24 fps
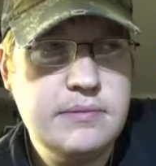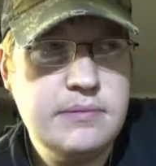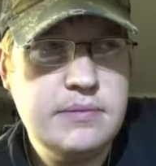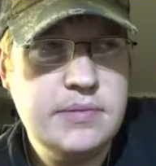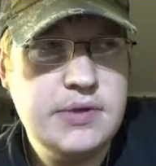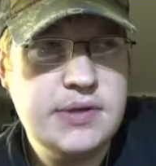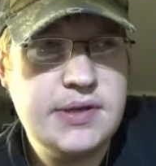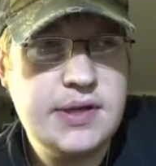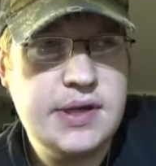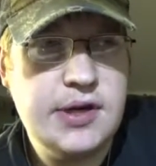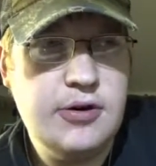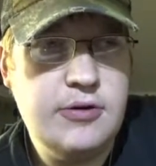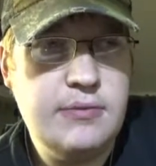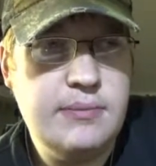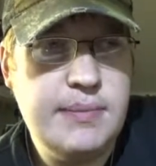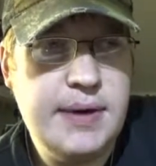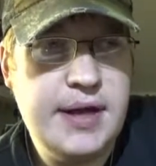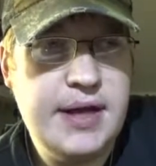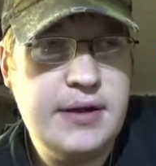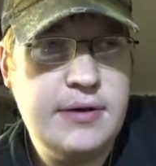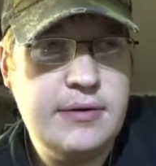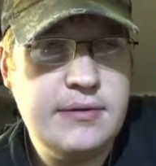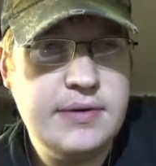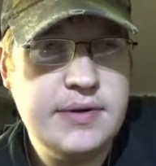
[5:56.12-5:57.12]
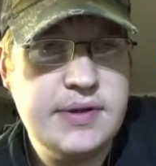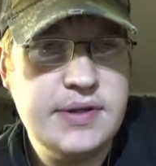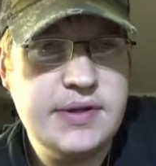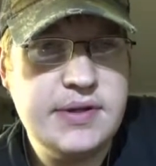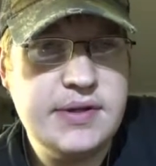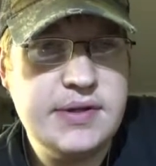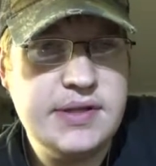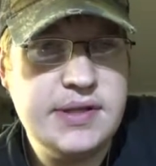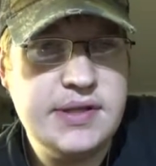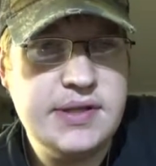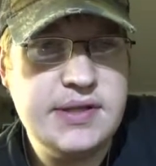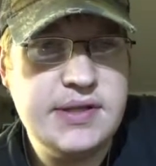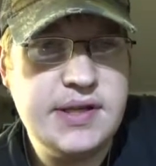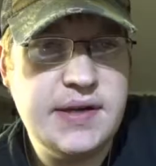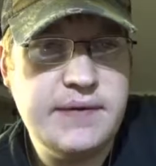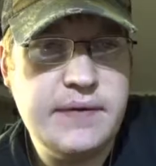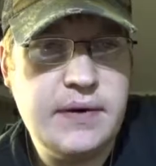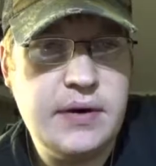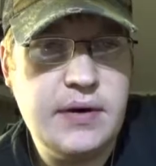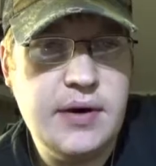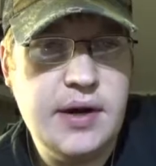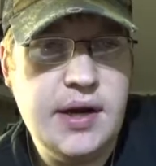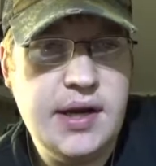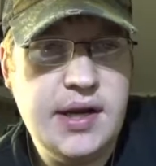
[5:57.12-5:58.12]
scope mount, since I've
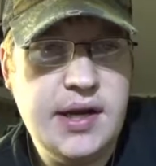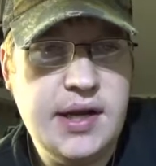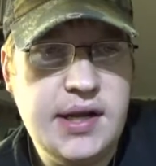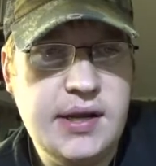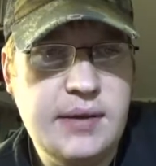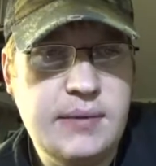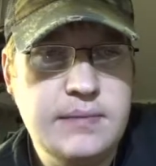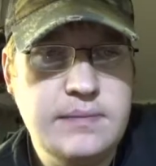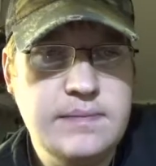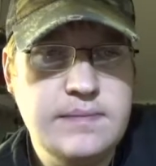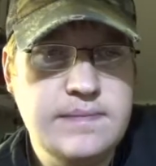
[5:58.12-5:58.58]
already